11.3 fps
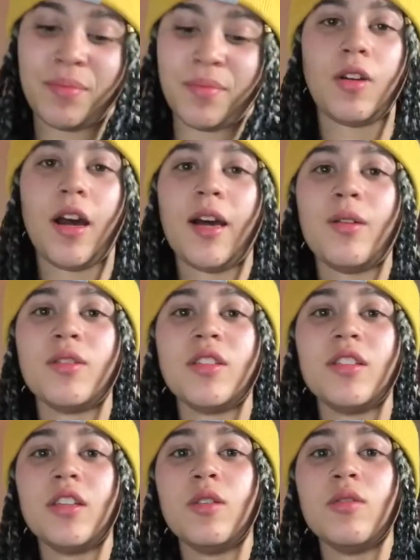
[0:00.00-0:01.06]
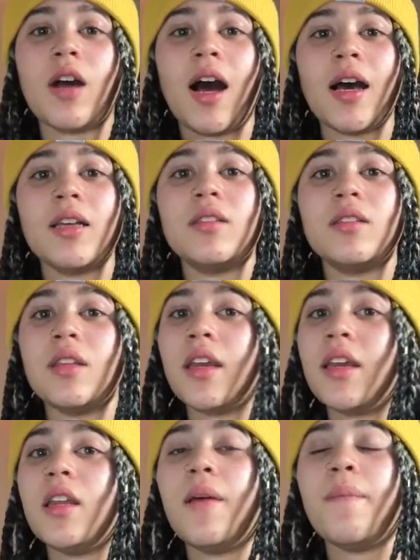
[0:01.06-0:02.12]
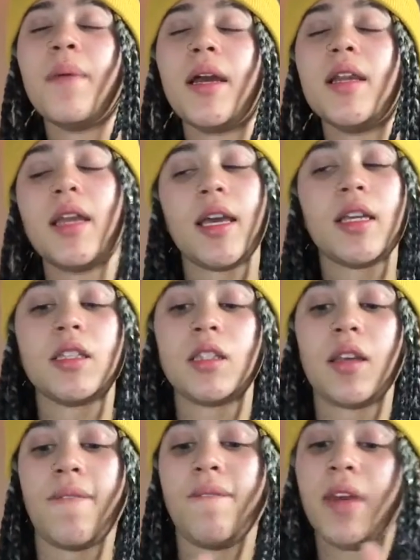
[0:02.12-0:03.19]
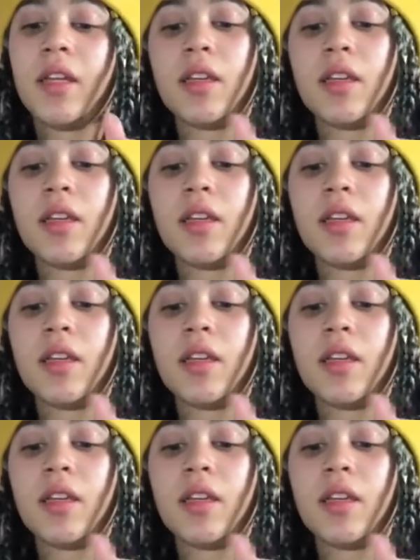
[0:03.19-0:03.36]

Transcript: I will see you guys in my next video.